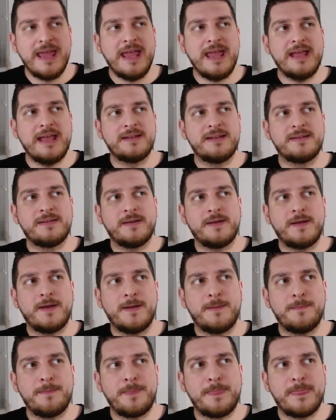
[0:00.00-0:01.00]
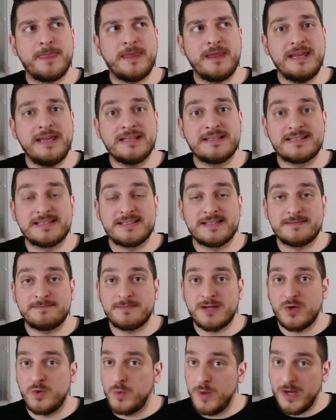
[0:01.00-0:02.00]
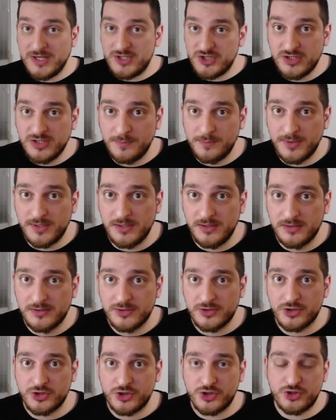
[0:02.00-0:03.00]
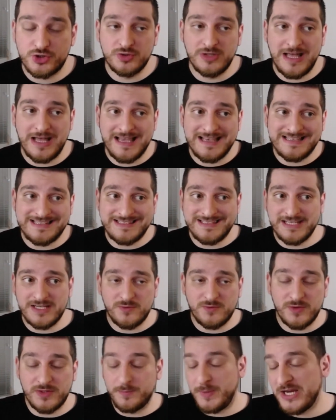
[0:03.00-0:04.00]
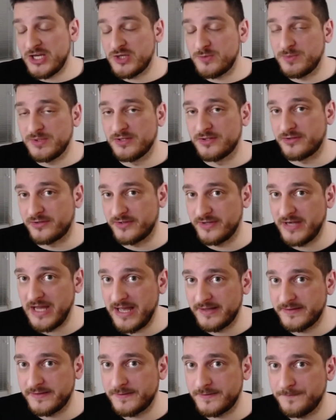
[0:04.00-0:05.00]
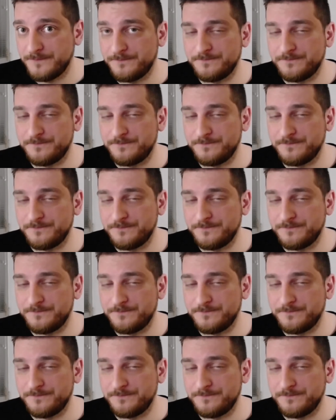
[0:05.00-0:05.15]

And uh, it's questionable, should I stick with page builder or not?